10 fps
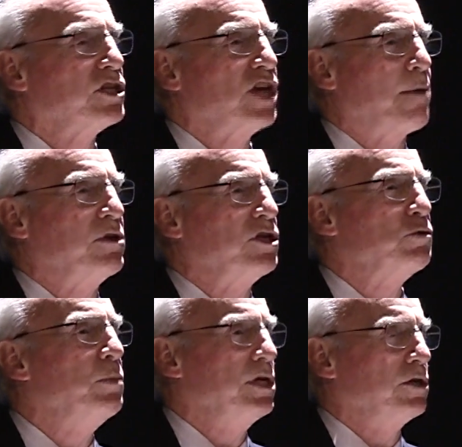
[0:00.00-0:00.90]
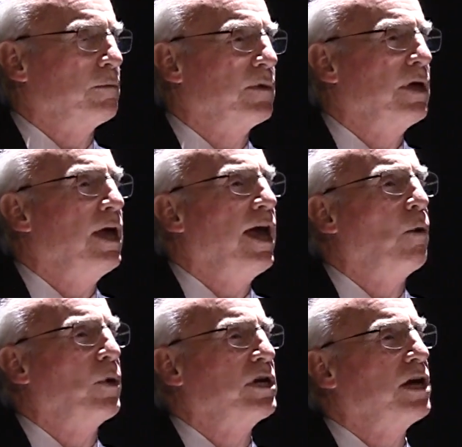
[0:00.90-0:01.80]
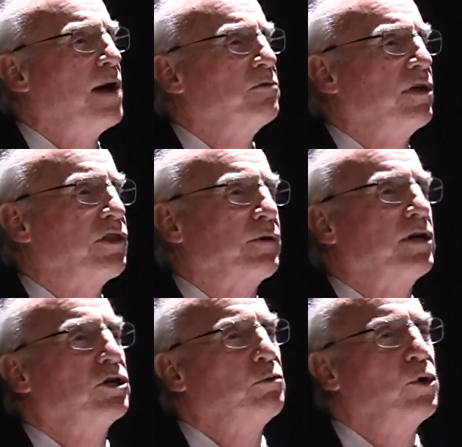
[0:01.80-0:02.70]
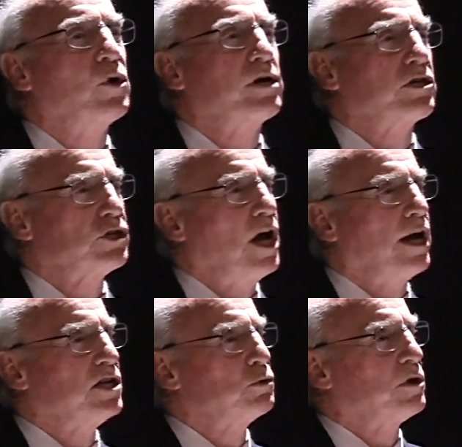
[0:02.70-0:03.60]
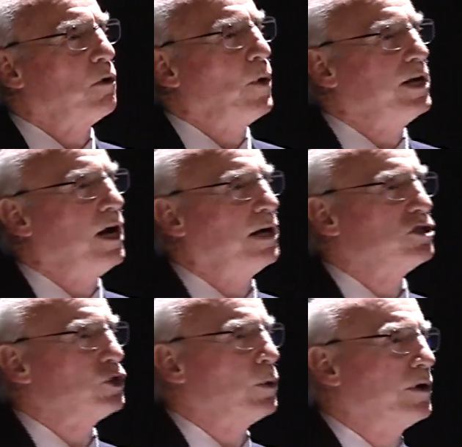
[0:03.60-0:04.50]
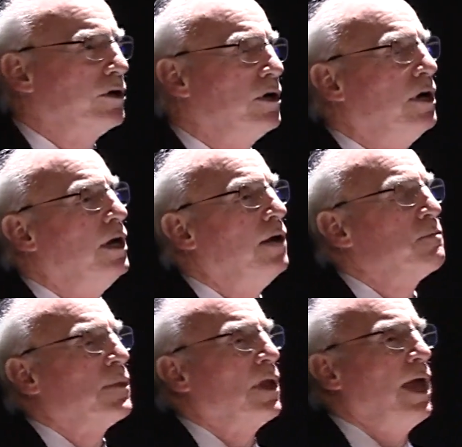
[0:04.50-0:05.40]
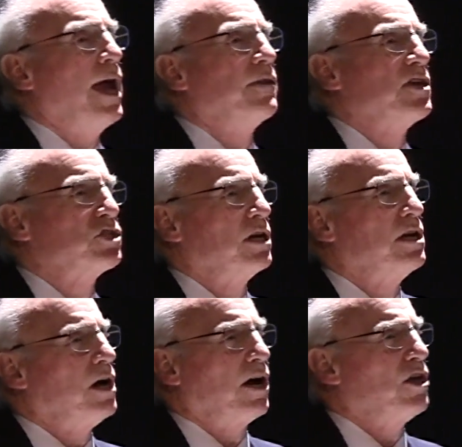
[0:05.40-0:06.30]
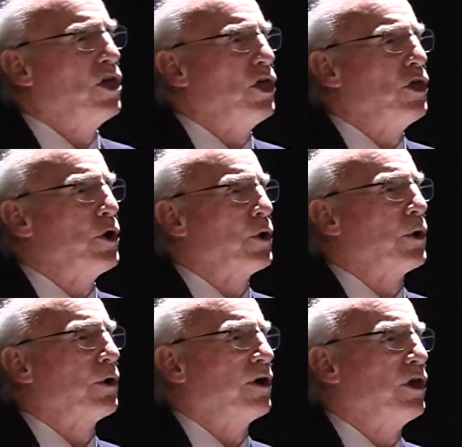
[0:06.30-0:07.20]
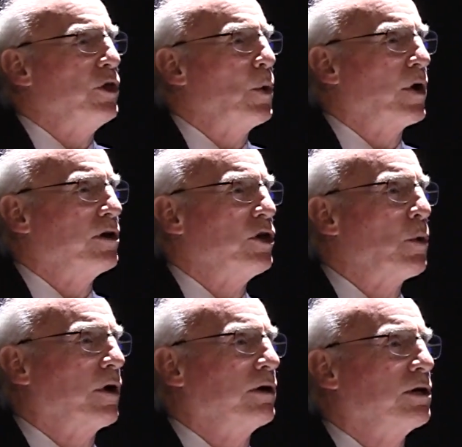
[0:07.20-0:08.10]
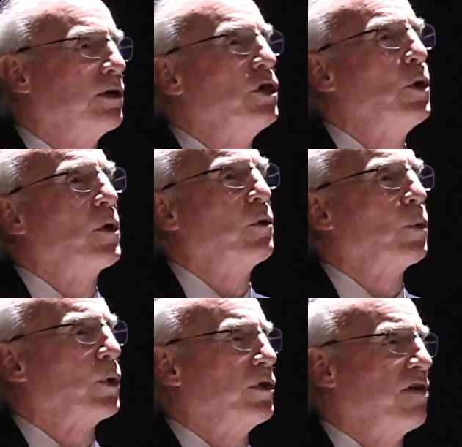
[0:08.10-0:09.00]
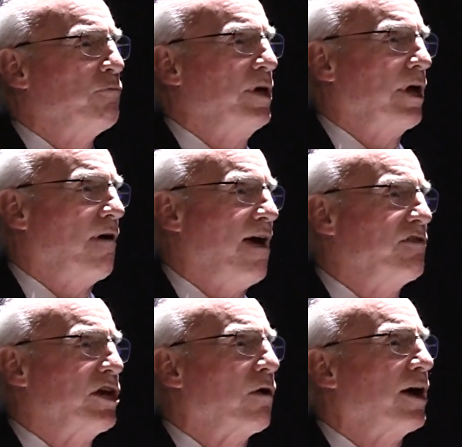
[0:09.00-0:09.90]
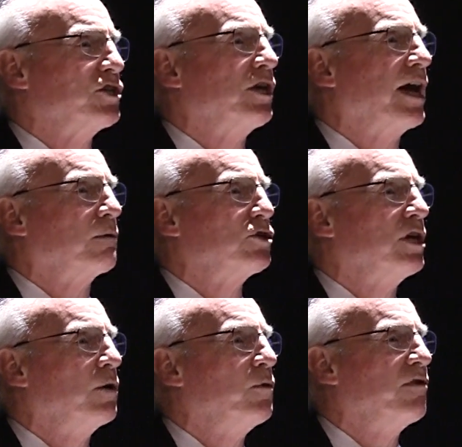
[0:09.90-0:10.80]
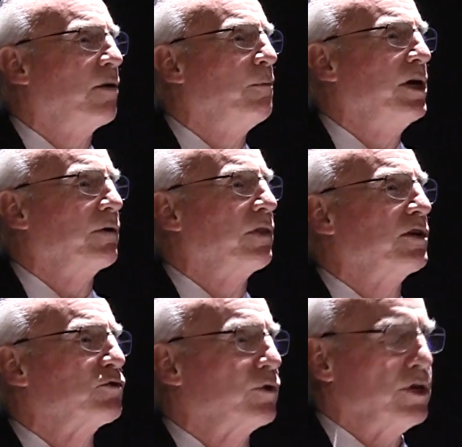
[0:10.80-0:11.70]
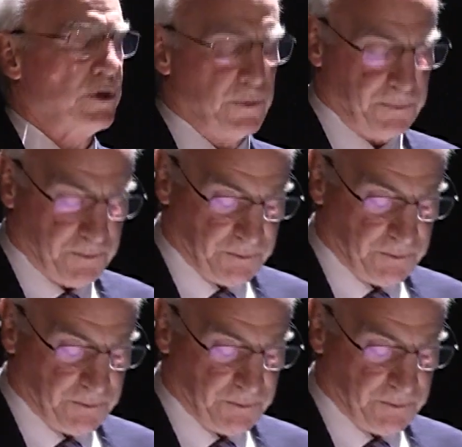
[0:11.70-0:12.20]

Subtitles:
And the Japanese beat him. At one time, they threatened to poke out his eyes with a white-hot sword, and they said, "No, you aren't worthy of having your eyes gouged out. We've got better things for you."